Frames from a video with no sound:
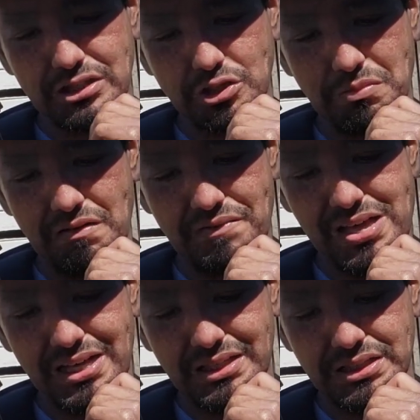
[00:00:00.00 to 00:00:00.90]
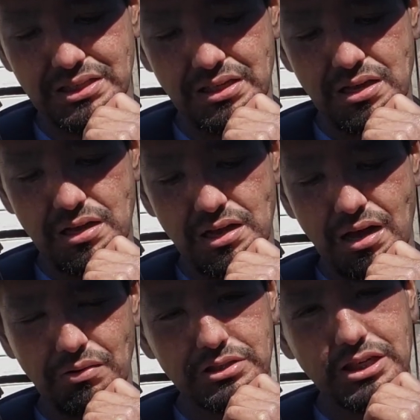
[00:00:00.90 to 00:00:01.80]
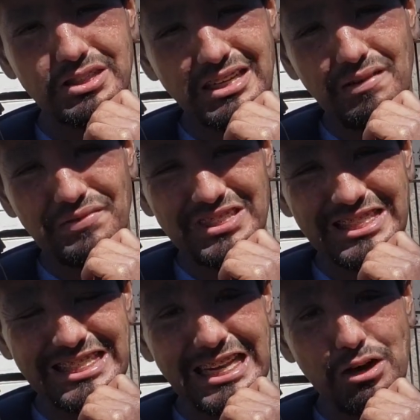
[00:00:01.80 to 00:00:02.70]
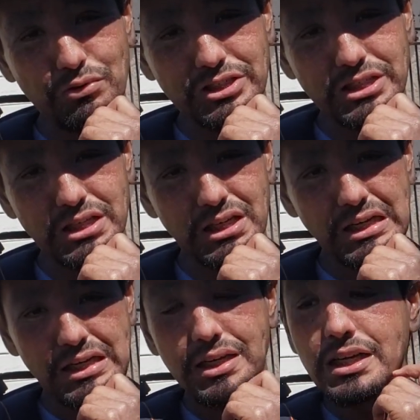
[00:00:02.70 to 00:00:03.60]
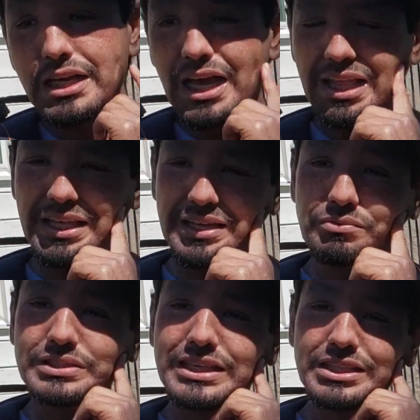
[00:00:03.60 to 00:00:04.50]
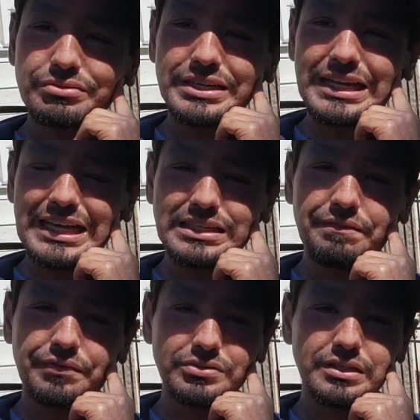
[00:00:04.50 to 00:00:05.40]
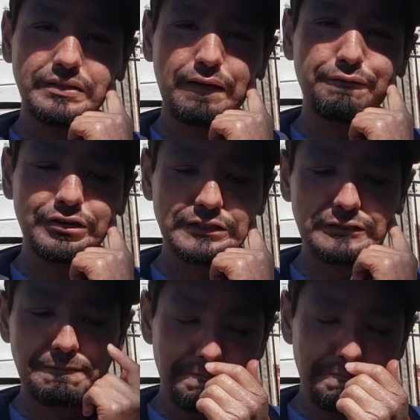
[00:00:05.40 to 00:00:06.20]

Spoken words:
into my veins. I was there sitting for 6 hours, and then within 3 days, I felt a difference.